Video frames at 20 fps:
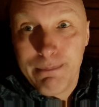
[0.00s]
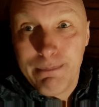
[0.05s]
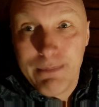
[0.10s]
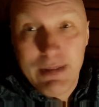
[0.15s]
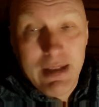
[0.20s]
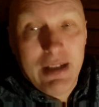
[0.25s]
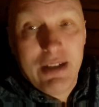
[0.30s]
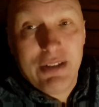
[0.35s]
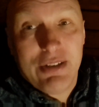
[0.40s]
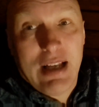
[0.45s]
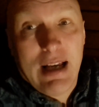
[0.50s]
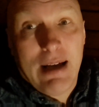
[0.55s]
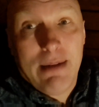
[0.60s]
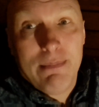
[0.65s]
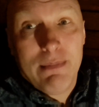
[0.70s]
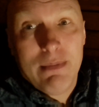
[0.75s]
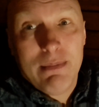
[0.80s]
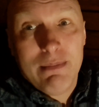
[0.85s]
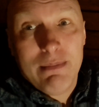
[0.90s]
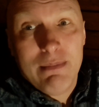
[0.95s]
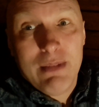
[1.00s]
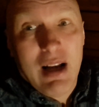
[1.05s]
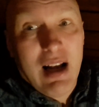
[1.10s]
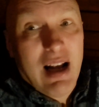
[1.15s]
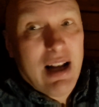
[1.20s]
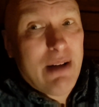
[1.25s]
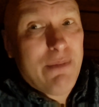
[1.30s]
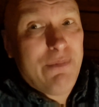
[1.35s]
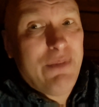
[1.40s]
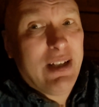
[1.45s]
Seriously.
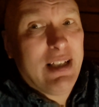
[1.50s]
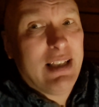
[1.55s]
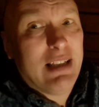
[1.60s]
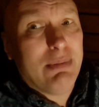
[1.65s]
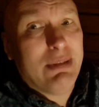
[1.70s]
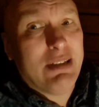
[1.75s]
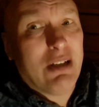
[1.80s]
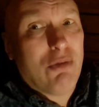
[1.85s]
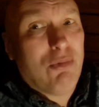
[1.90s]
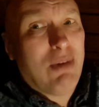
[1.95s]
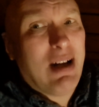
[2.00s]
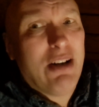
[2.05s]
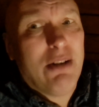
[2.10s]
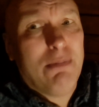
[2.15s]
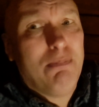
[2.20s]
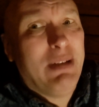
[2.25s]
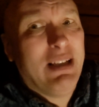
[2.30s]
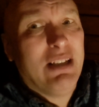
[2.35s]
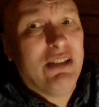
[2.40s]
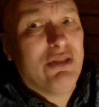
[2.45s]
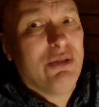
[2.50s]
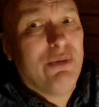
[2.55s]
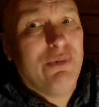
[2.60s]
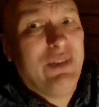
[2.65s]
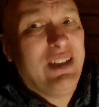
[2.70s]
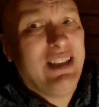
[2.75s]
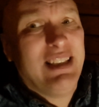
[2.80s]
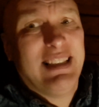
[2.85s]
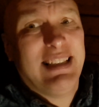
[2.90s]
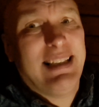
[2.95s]
And I'm thinking to myself, why not bring
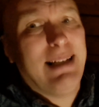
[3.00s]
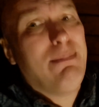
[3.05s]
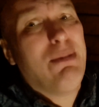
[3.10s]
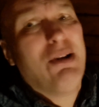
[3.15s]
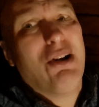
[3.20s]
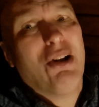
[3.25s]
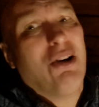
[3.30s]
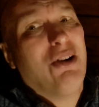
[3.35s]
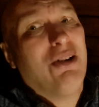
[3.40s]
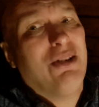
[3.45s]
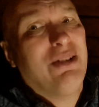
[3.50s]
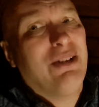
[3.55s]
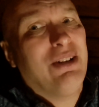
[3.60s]
something similar?